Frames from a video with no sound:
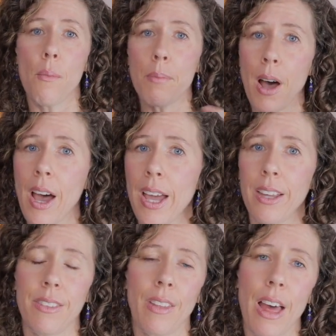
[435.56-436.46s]

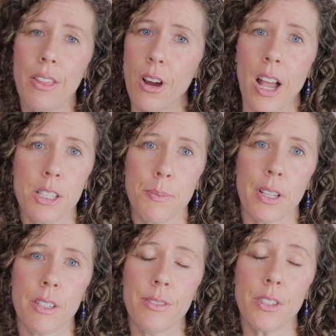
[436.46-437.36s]
by other
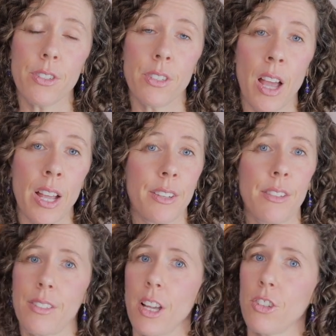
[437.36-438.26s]
aspects of your design,
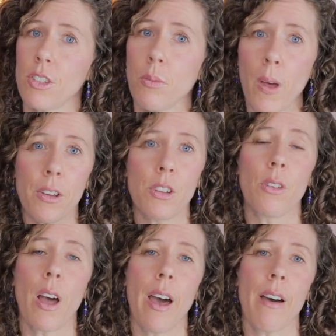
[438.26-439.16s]
such as whether you
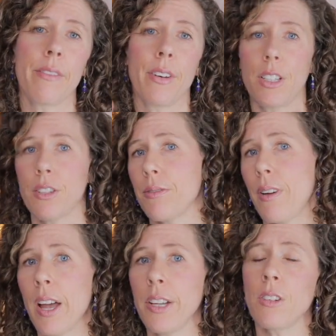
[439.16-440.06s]
have a
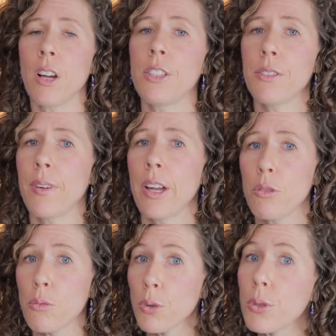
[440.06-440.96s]
defined or
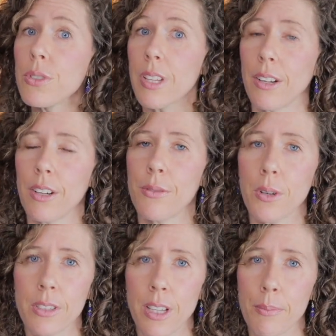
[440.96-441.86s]
undefined root center, for
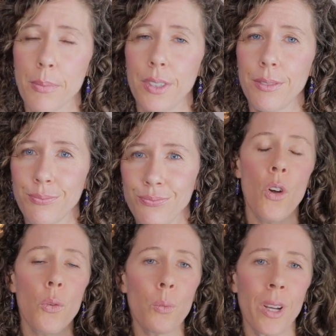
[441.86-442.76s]
example.
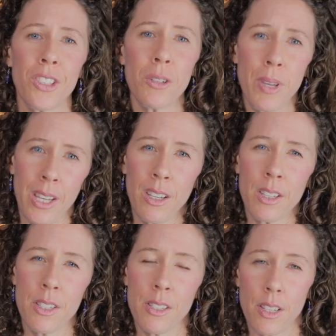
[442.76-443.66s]
When you're making
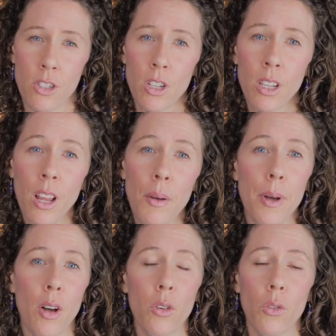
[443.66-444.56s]
a decision
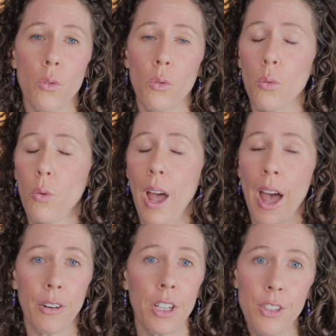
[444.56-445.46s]
about
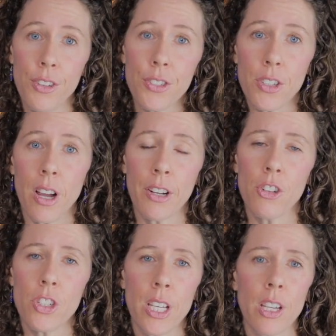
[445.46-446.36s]
how to use your
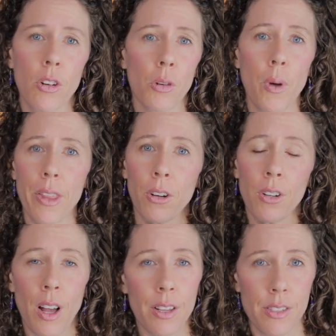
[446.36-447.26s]
energy or whether or
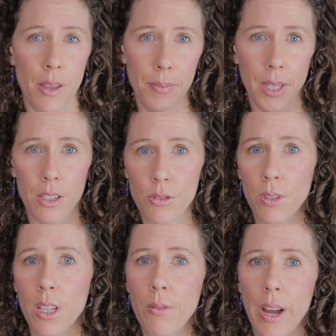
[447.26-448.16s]
not something is
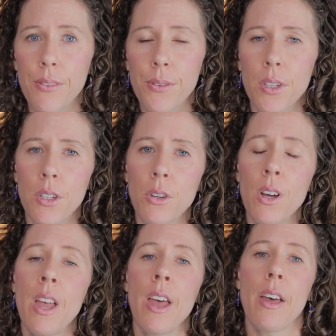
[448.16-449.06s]
really right for you,
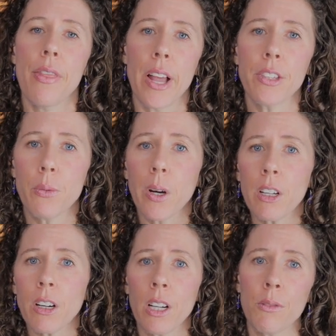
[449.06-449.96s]
that's where
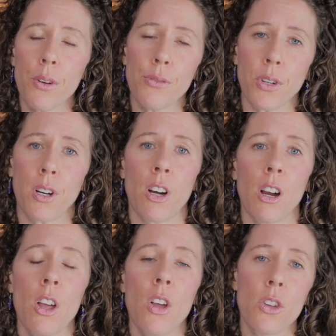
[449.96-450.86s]
you're going to refer
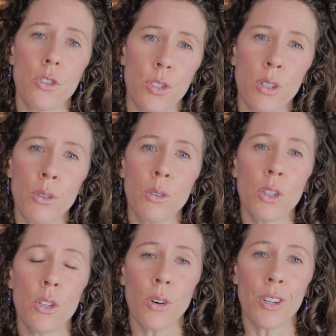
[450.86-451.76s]
to
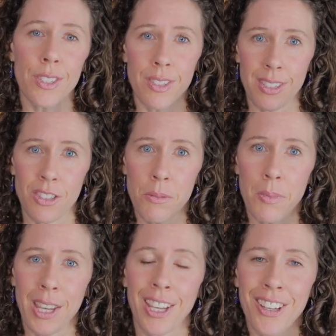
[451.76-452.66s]
your decision
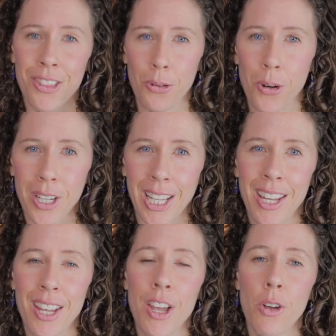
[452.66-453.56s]
making
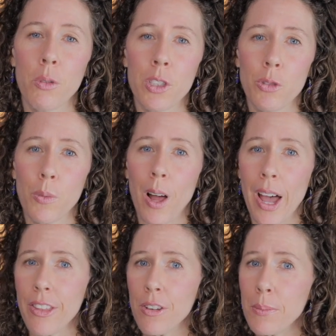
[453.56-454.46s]
authority, which will
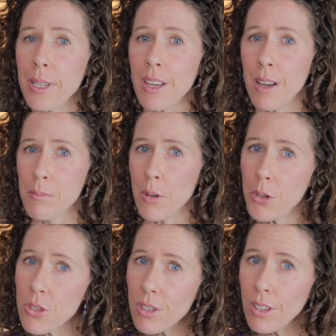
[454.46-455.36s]
either be
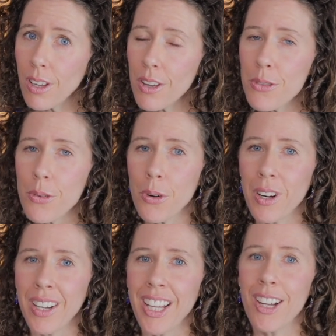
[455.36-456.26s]
emotional
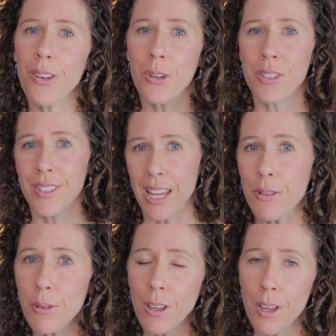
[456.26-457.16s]
authority or
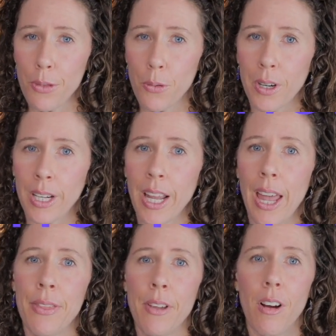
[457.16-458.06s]
sacral authority.
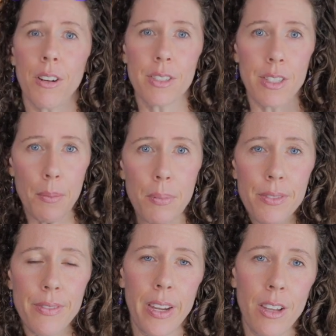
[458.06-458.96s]
And there are
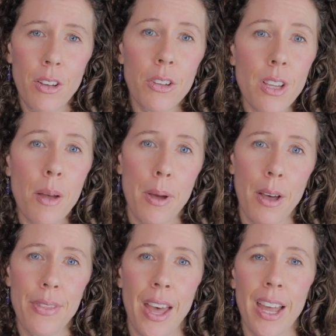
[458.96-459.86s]
separate videos
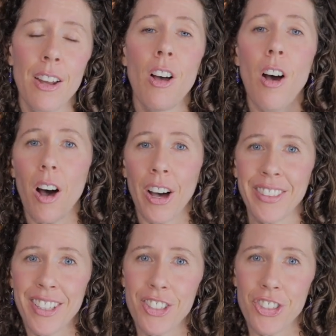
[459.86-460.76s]
about that
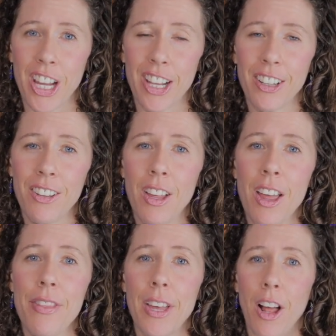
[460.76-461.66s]
on this channel
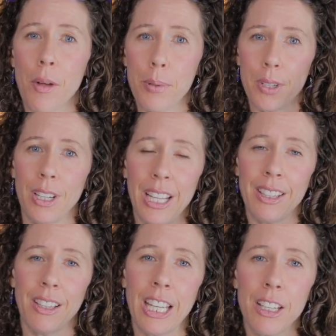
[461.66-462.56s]
that I'll put in
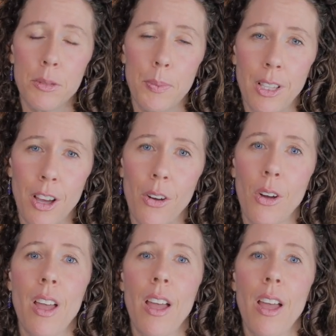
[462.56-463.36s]
the links below